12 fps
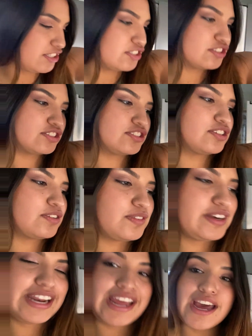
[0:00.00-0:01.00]
So
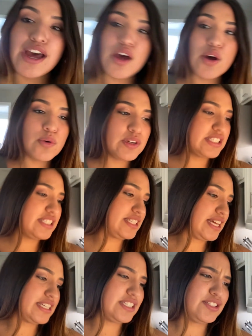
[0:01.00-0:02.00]
now I
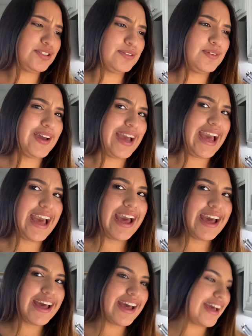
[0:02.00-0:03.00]
said to
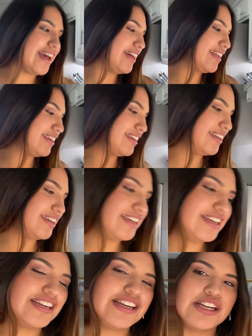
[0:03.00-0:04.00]
add
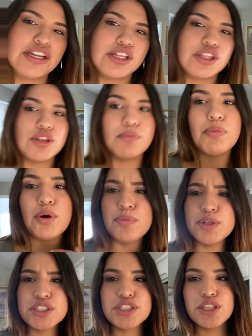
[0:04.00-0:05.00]
the
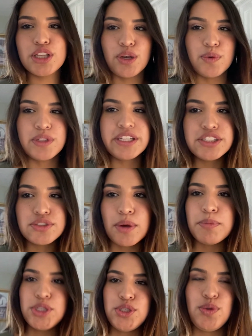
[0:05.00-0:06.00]
boba slowly, so I'm
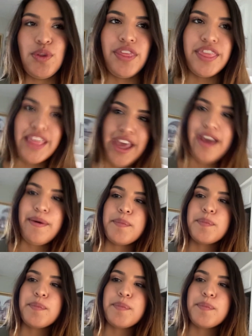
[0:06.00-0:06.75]
gonna do that.